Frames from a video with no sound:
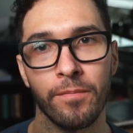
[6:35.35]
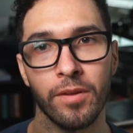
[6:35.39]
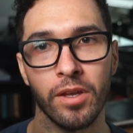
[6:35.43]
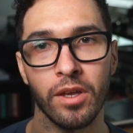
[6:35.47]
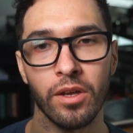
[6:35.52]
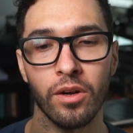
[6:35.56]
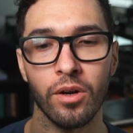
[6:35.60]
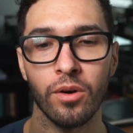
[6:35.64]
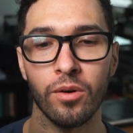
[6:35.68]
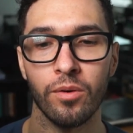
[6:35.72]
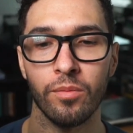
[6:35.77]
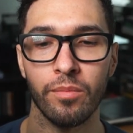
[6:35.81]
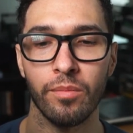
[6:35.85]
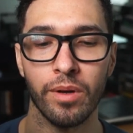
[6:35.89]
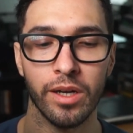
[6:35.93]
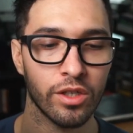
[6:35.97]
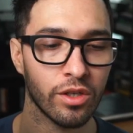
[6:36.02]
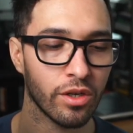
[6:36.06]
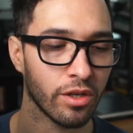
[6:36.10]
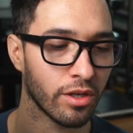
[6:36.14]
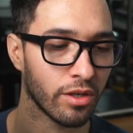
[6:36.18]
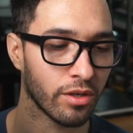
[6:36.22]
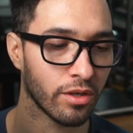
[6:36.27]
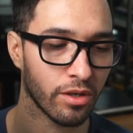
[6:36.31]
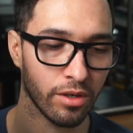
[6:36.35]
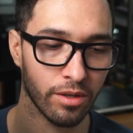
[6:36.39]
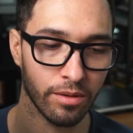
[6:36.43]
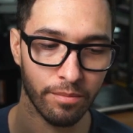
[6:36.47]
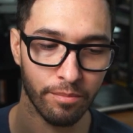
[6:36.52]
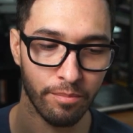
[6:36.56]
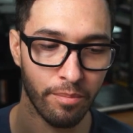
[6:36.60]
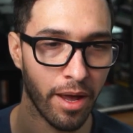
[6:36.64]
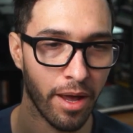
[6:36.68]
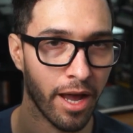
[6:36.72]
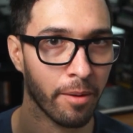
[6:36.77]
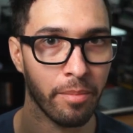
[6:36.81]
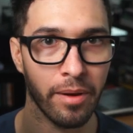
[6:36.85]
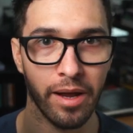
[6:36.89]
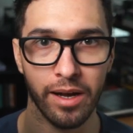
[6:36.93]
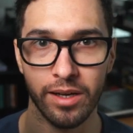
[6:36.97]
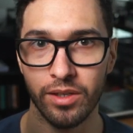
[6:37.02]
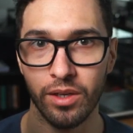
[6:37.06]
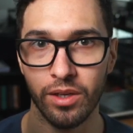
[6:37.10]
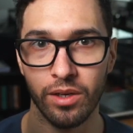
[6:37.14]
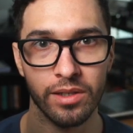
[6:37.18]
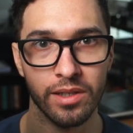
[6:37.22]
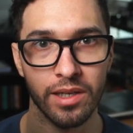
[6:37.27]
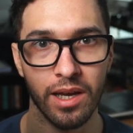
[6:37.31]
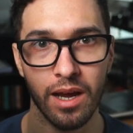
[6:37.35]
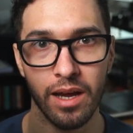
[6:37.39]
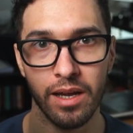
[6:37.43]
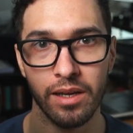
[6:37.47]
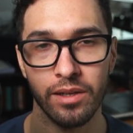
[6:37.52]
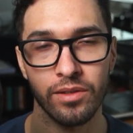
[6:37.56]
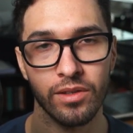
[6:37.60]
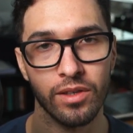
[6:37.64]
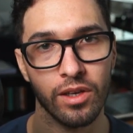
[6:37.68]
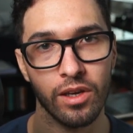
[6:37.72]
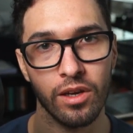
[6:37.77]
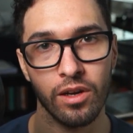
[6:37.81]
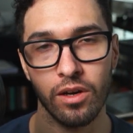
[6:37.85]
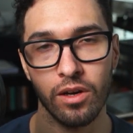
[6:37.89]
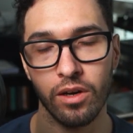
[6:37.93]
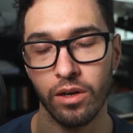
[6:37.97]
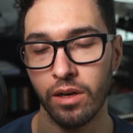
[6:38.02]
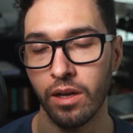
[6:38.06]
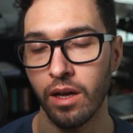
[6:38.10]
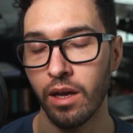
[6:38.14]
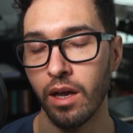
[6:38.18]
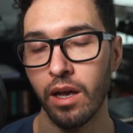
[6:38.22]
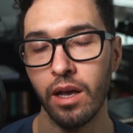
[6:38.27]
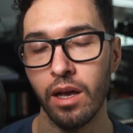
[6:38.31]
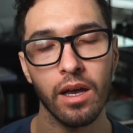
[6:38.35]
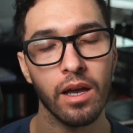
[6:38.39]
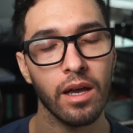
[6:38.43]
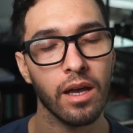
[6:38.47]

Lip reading: Make sure your backpack's on tight and secured.